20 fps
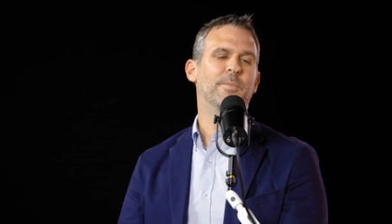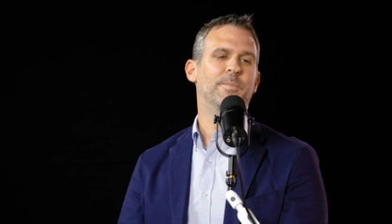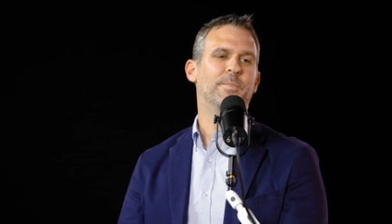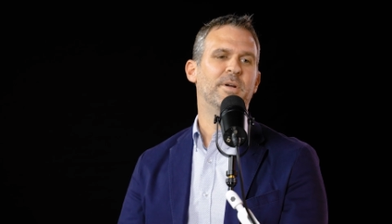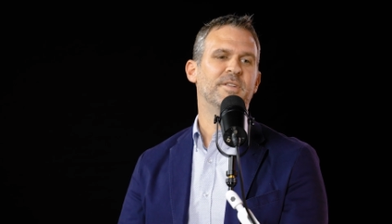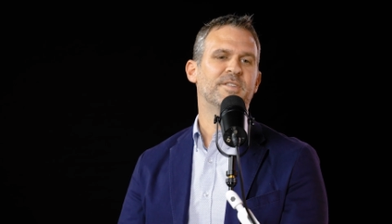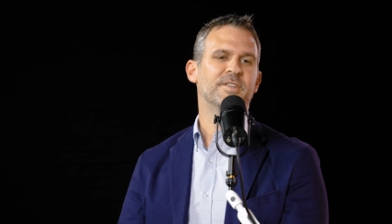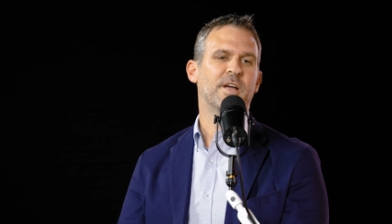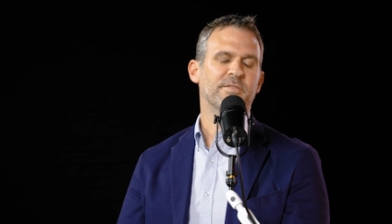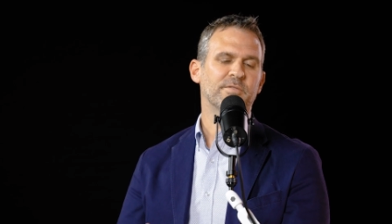
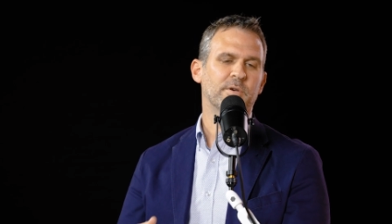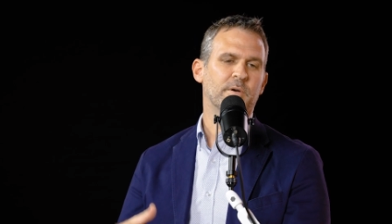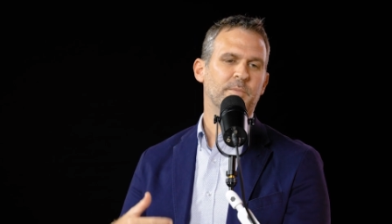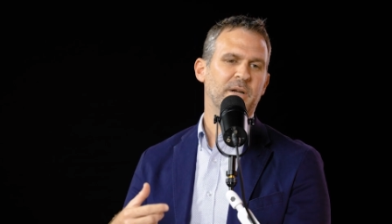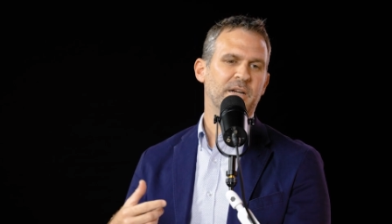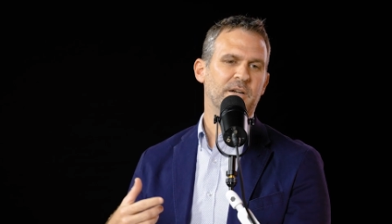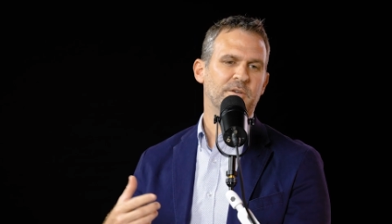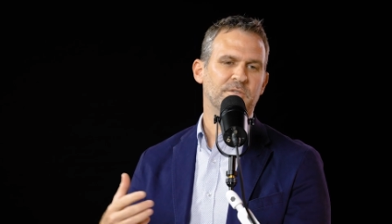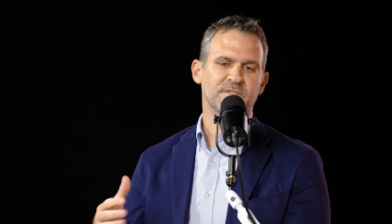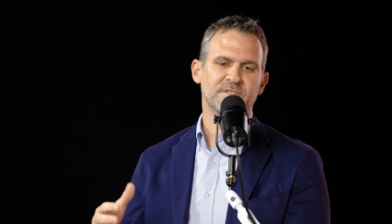But software
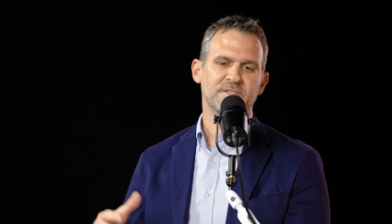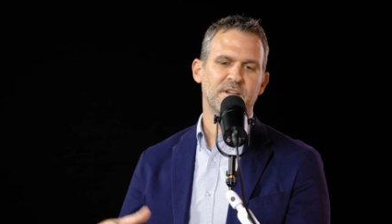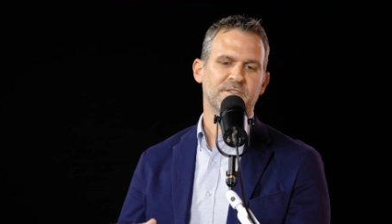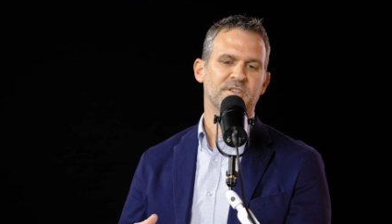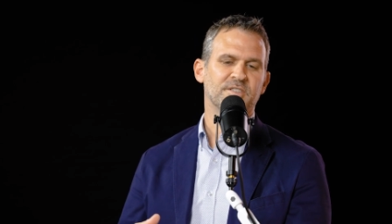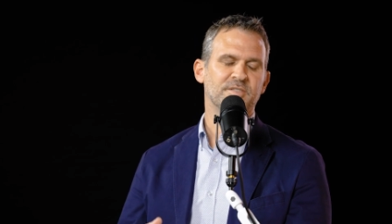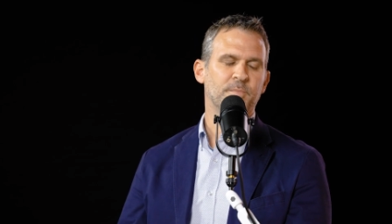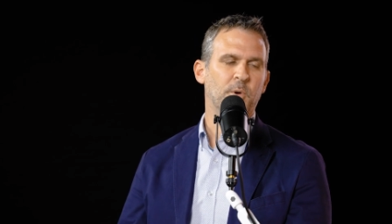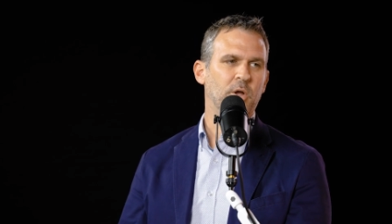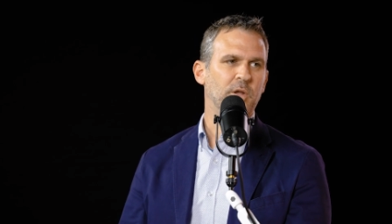makers is such
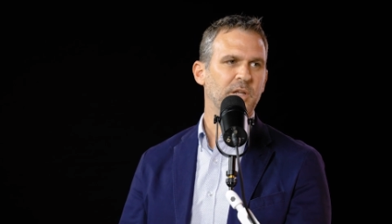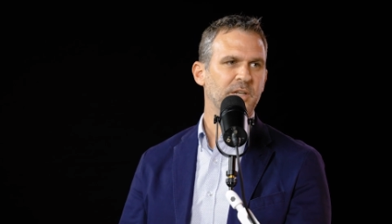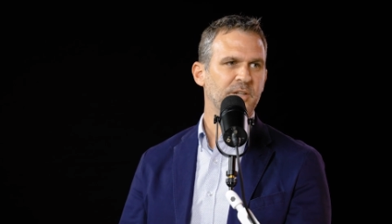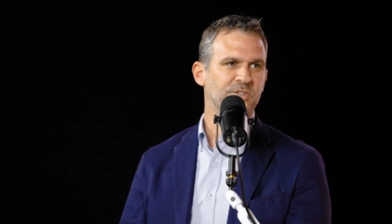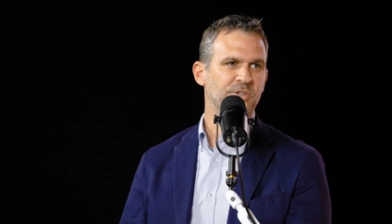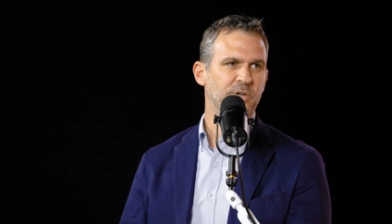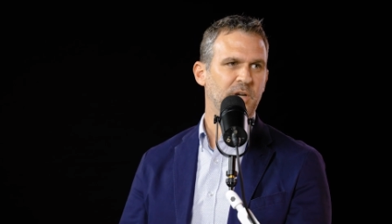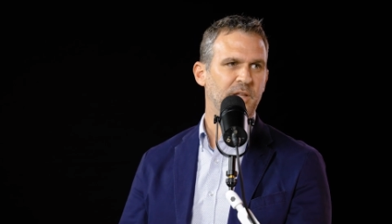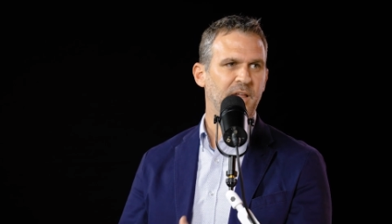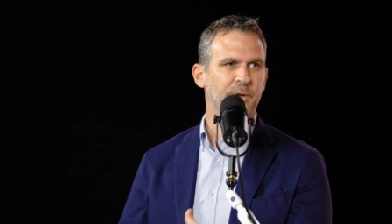a small
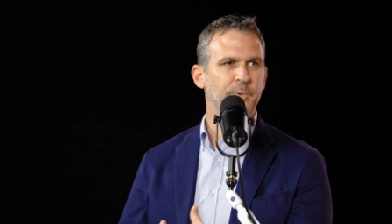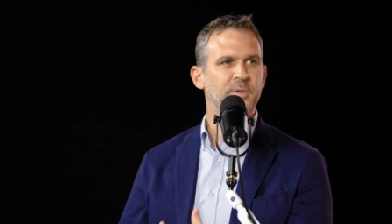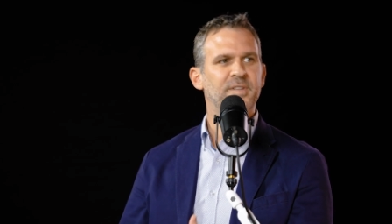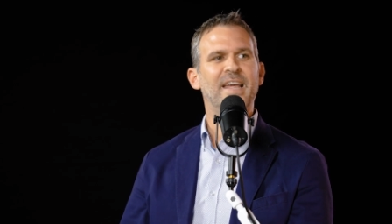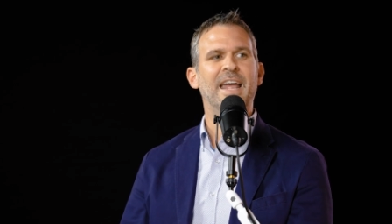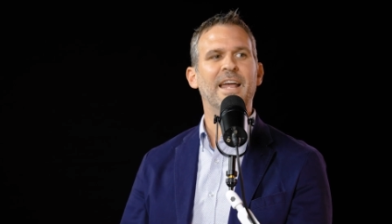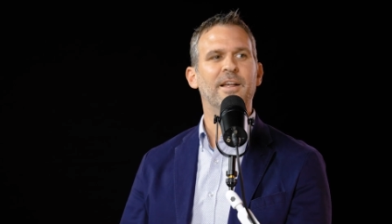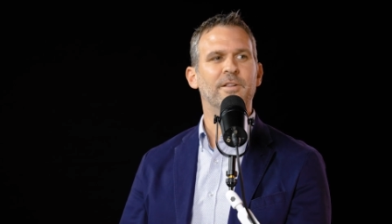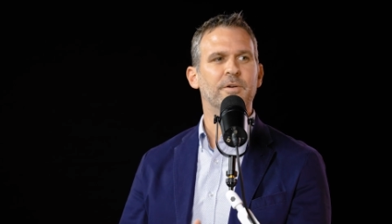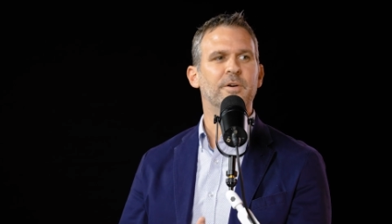industry; they would
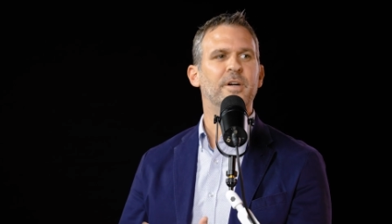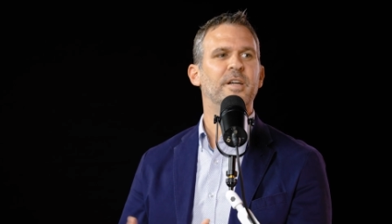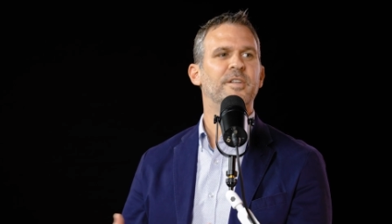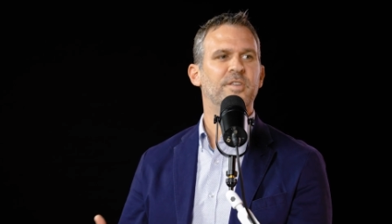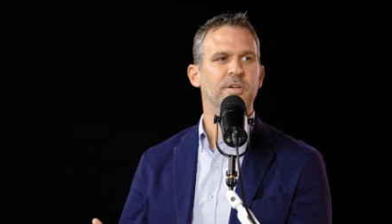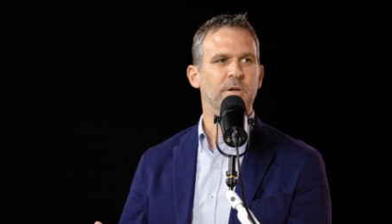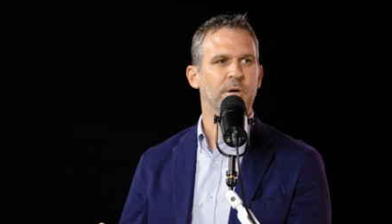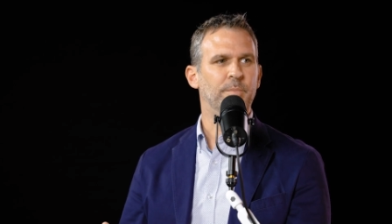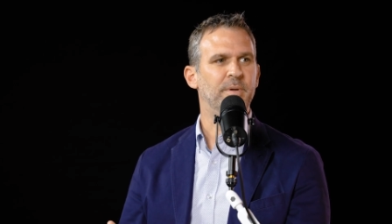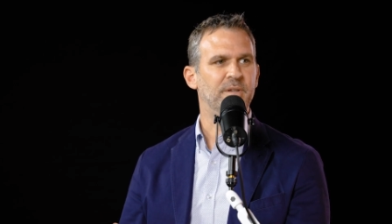tailor it
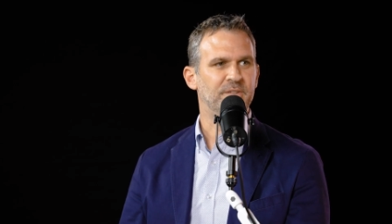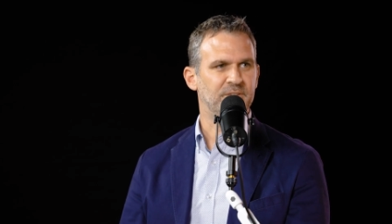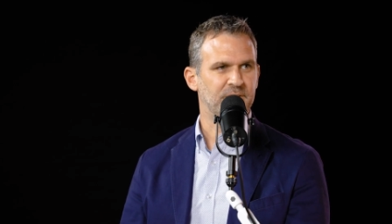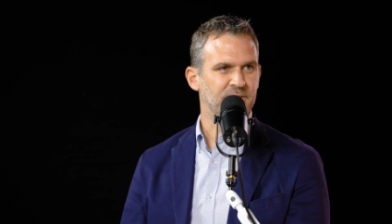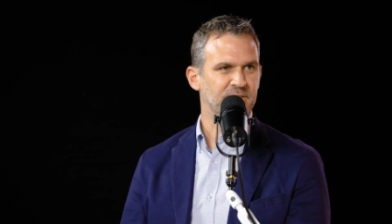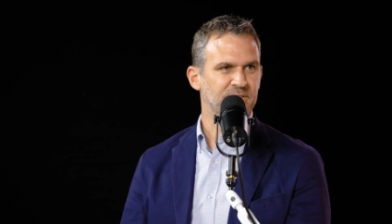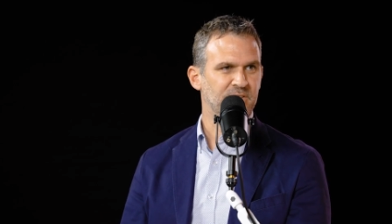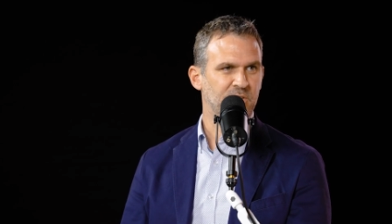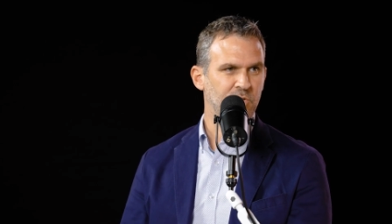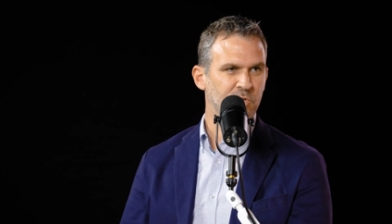to your
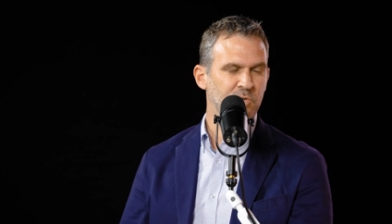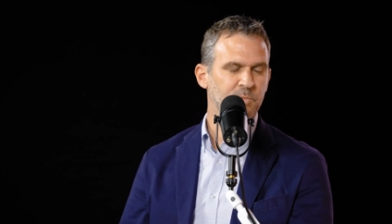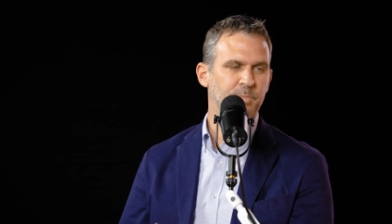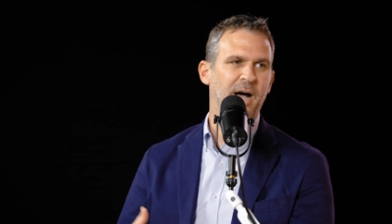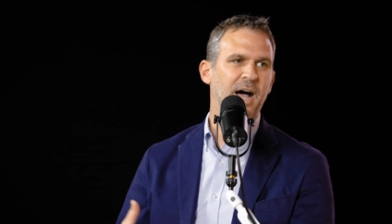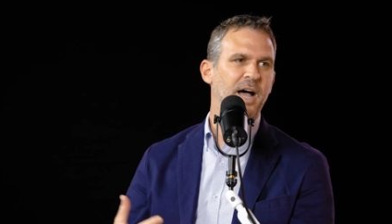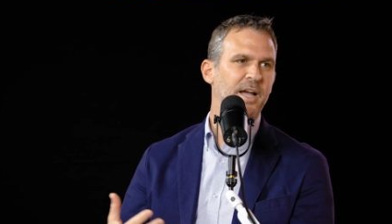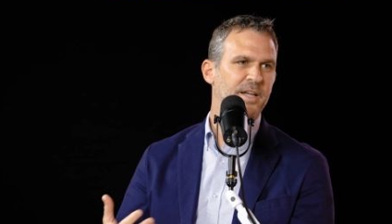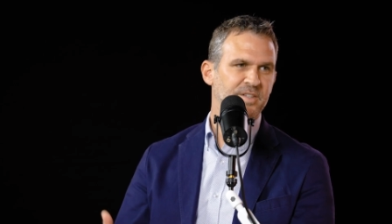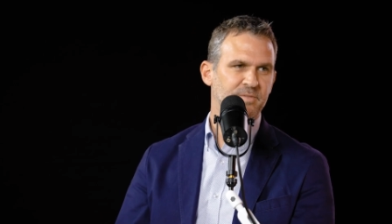business. So you'd
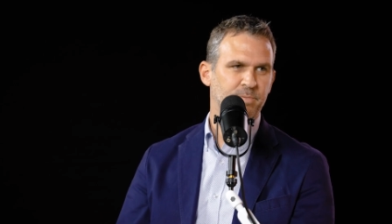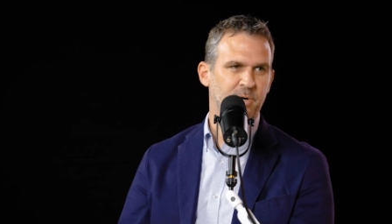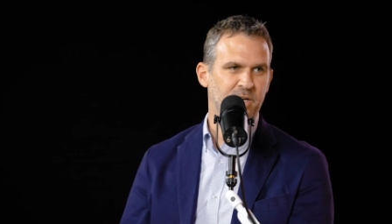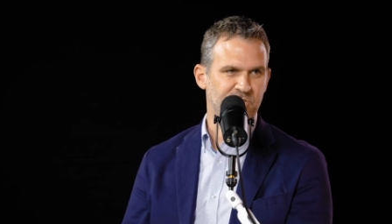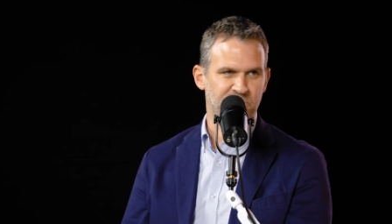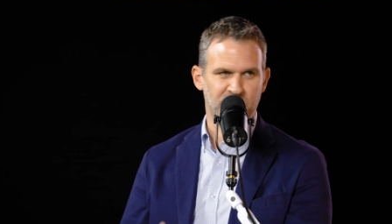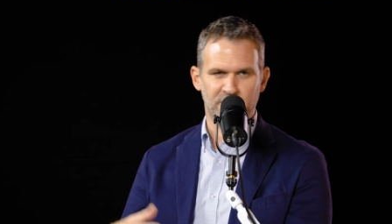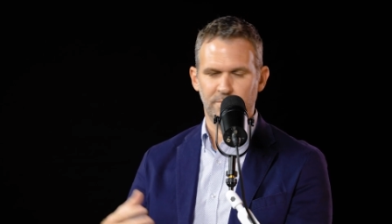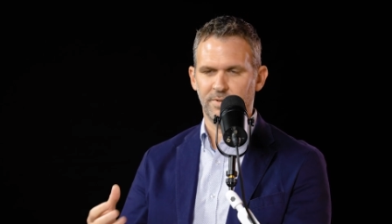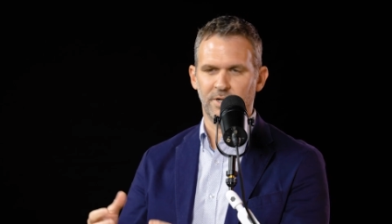buy a
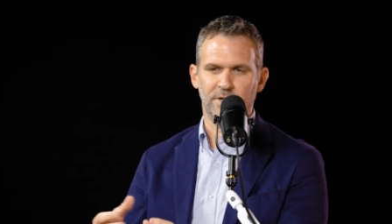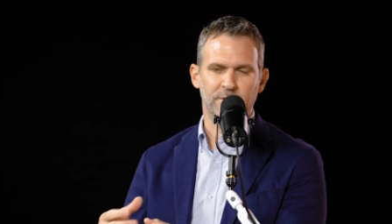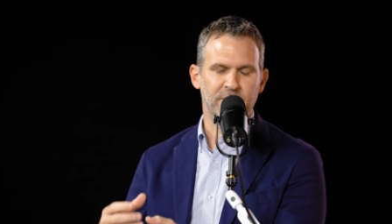spreadsheet, but it'd